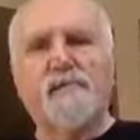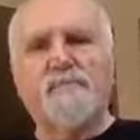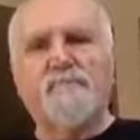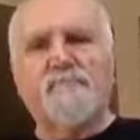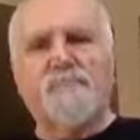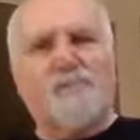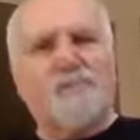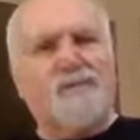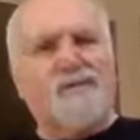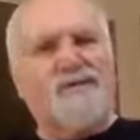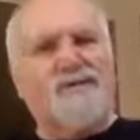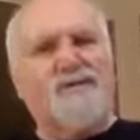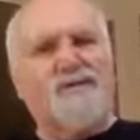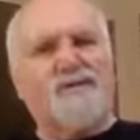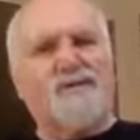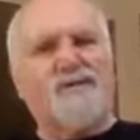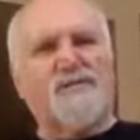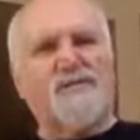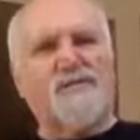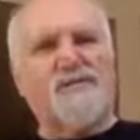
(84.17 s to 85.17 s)
But the
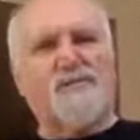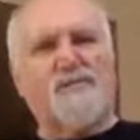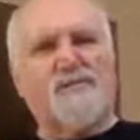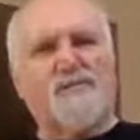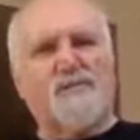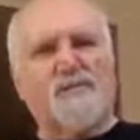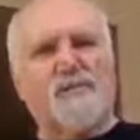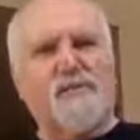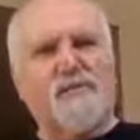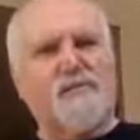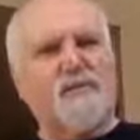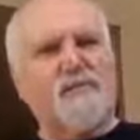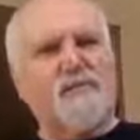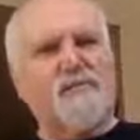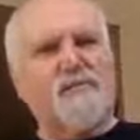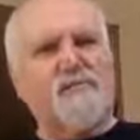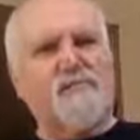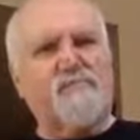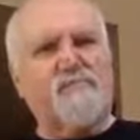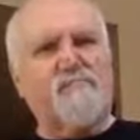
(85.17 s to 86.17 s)
idea that I
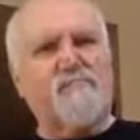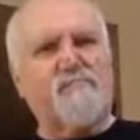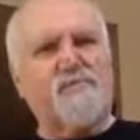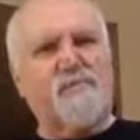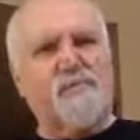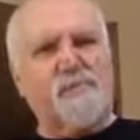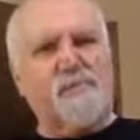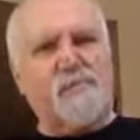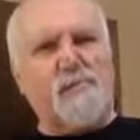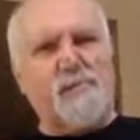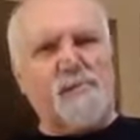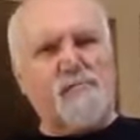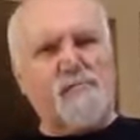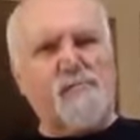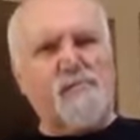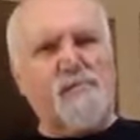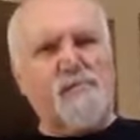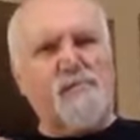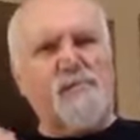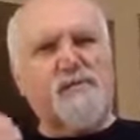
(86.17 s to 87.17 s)
could
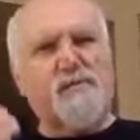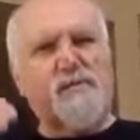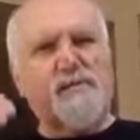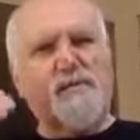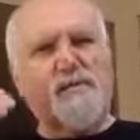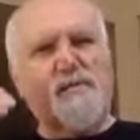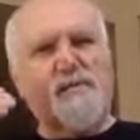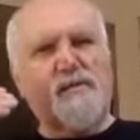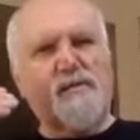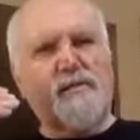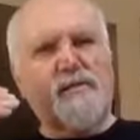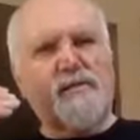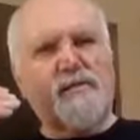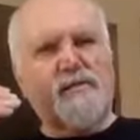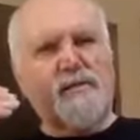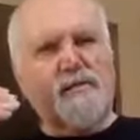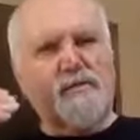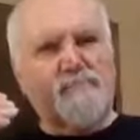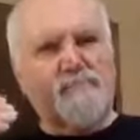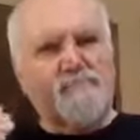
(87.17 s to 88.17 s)
deliberately
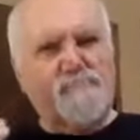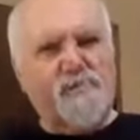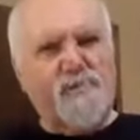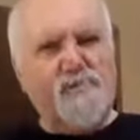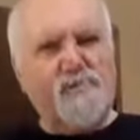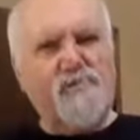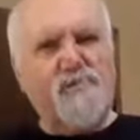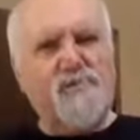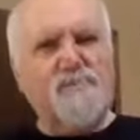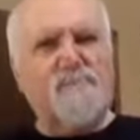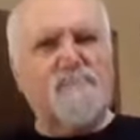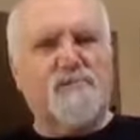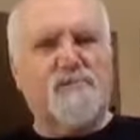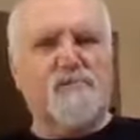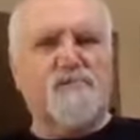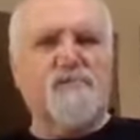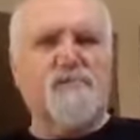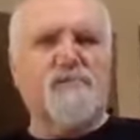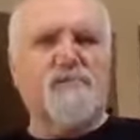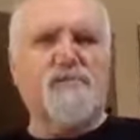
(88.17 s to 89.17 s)
boost my
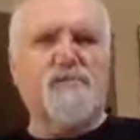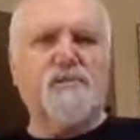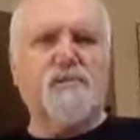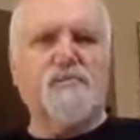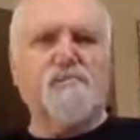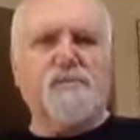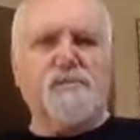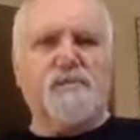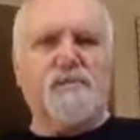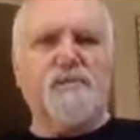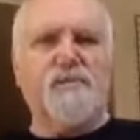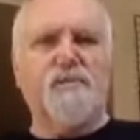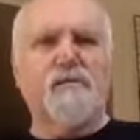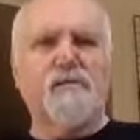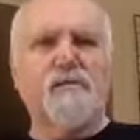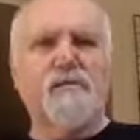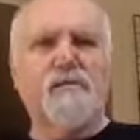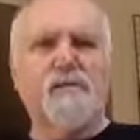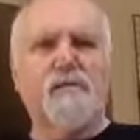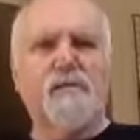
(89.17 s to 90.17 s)
creativity
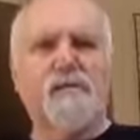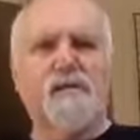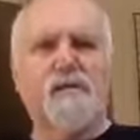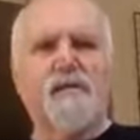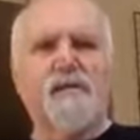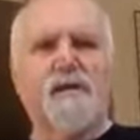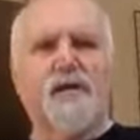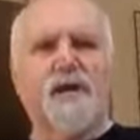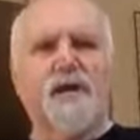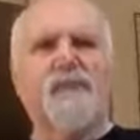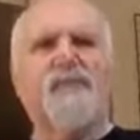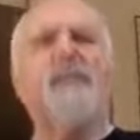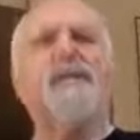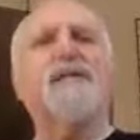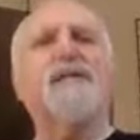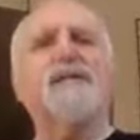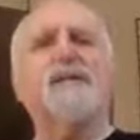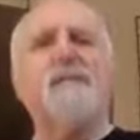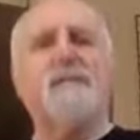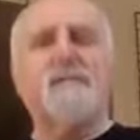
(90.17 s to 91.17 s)
at
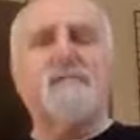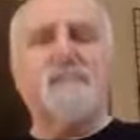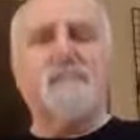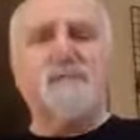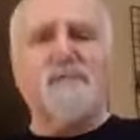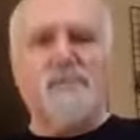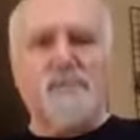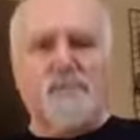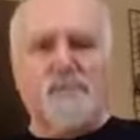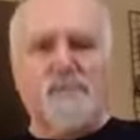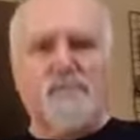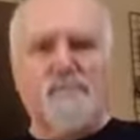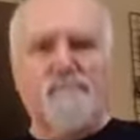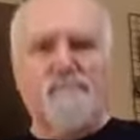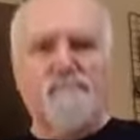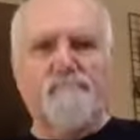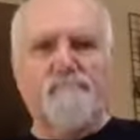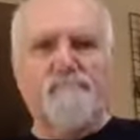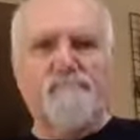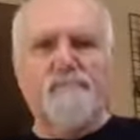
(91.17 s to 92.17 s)
any given time.
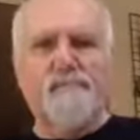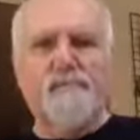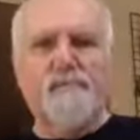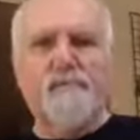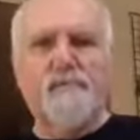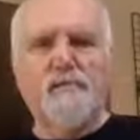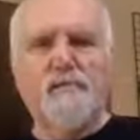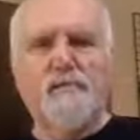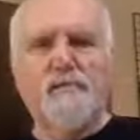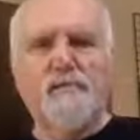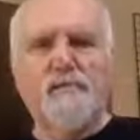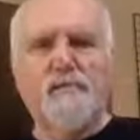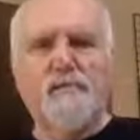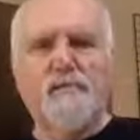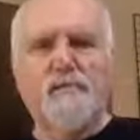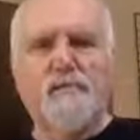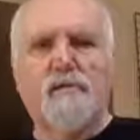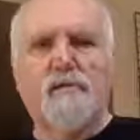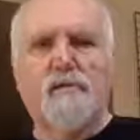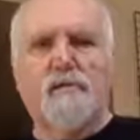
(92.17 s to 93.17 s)

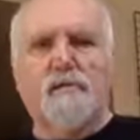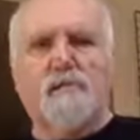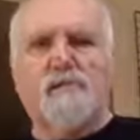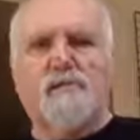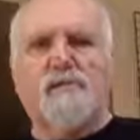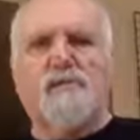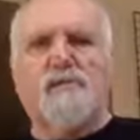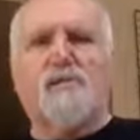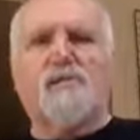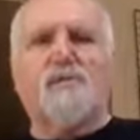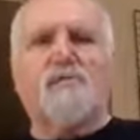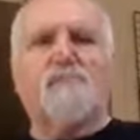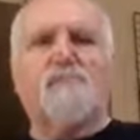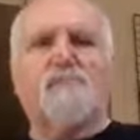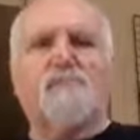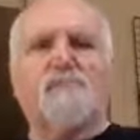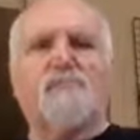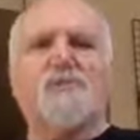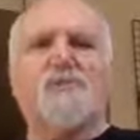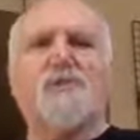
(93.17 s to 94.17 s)
Alex
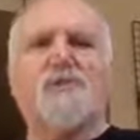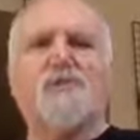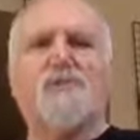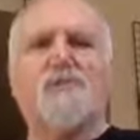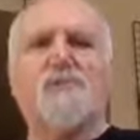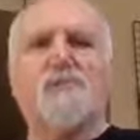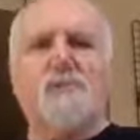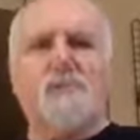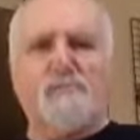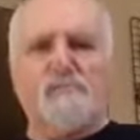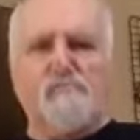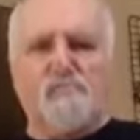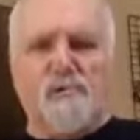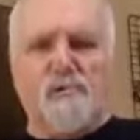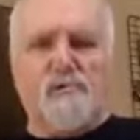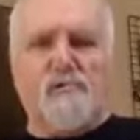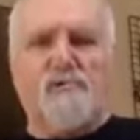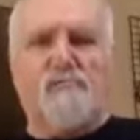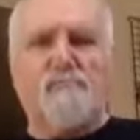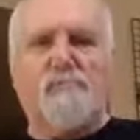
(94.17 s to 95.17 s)
Osborne's excellent
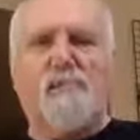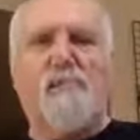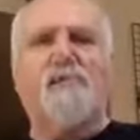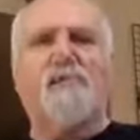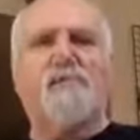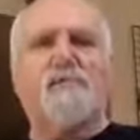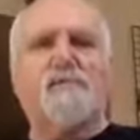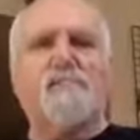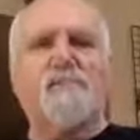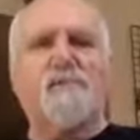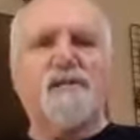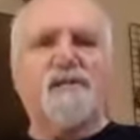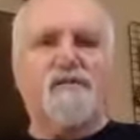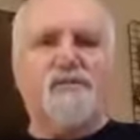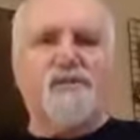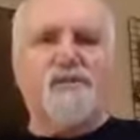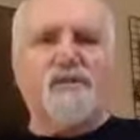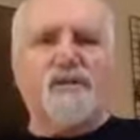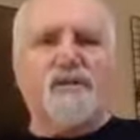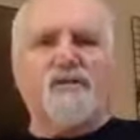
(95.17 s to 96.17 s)
book, Applied
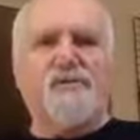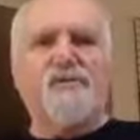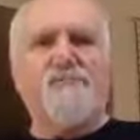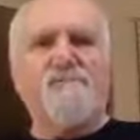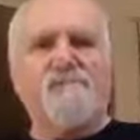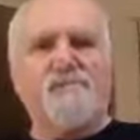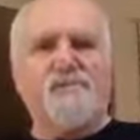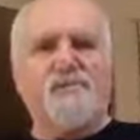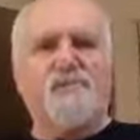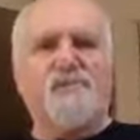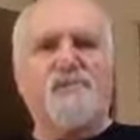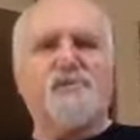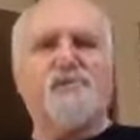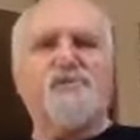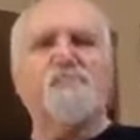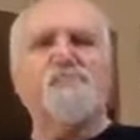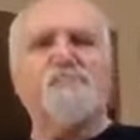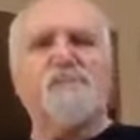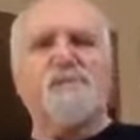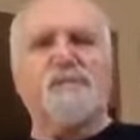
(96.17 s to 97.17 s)
Imagination, was just
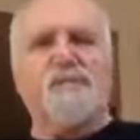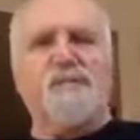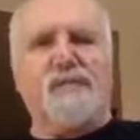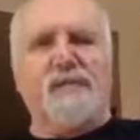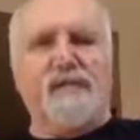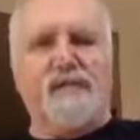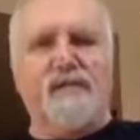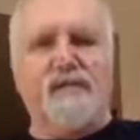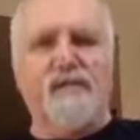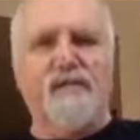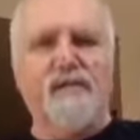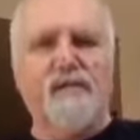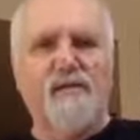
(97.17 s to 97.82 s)
the beginning